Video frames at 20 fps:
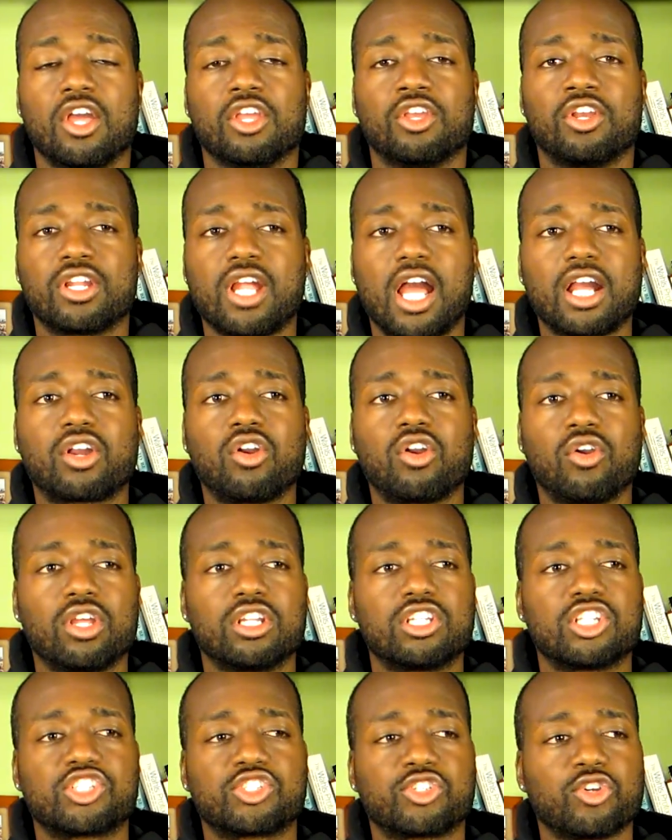You're not going to
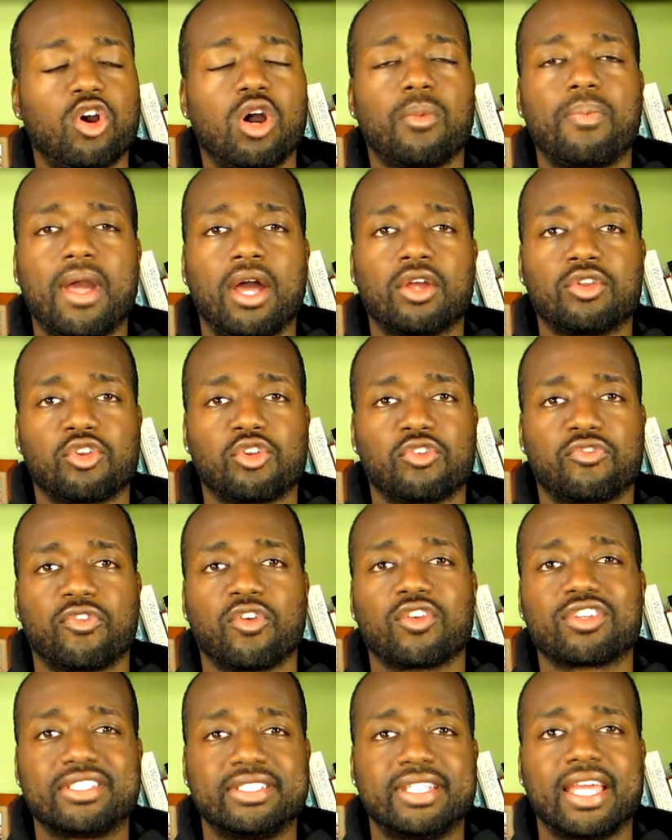just show up on your
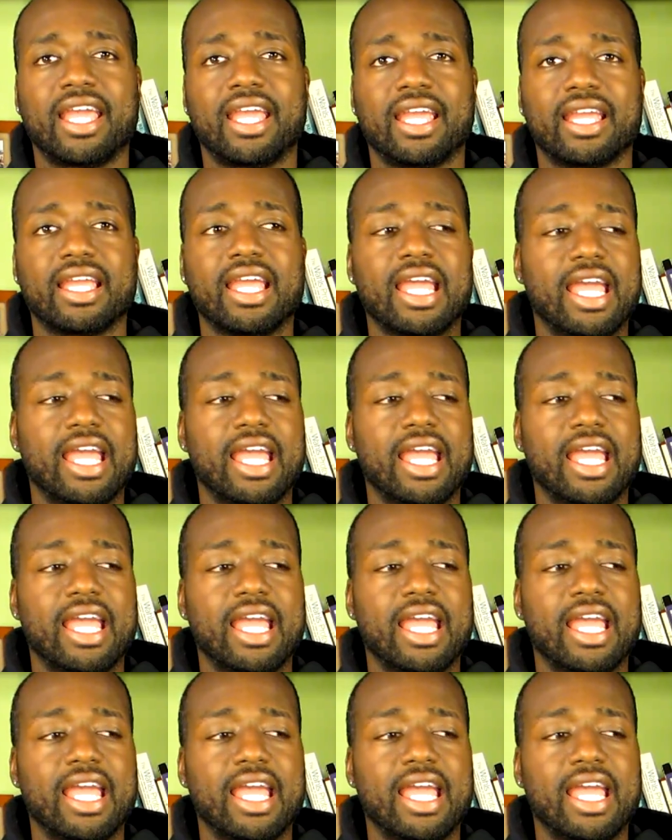first day